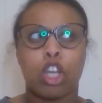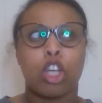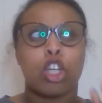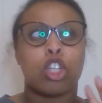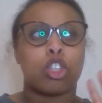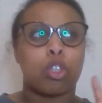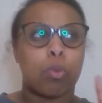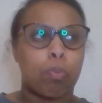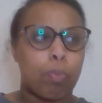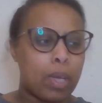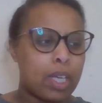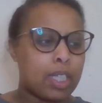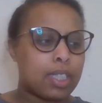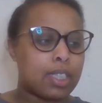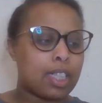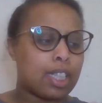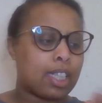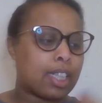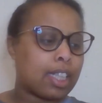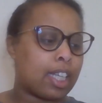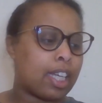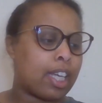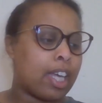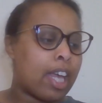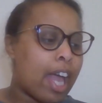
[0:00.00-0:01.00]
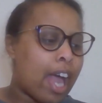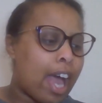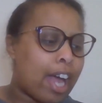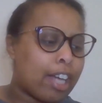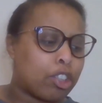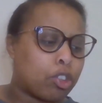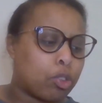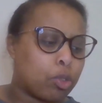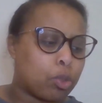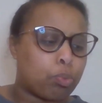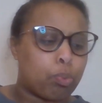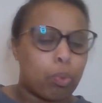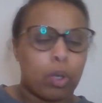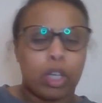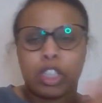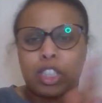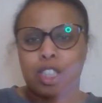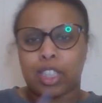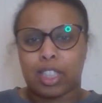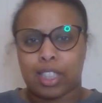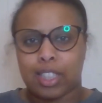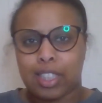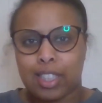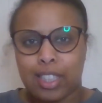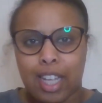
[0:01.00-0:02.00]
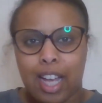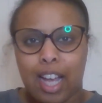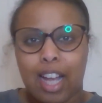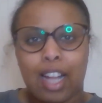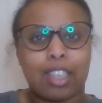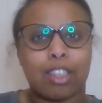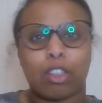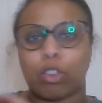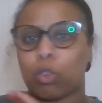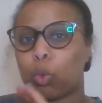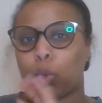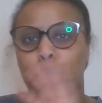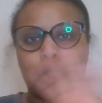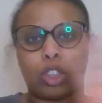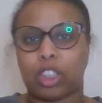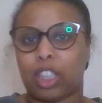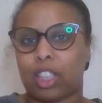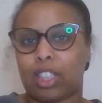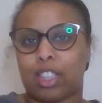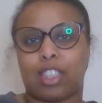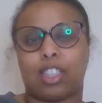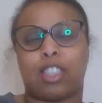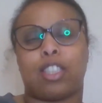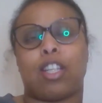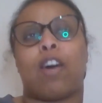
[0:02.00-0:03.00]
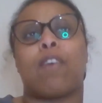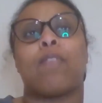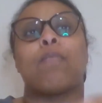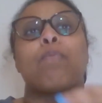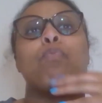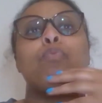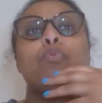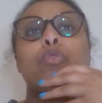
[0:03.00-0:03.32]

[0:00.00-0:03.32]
So basically, and she was put into the cell and all this other stuff.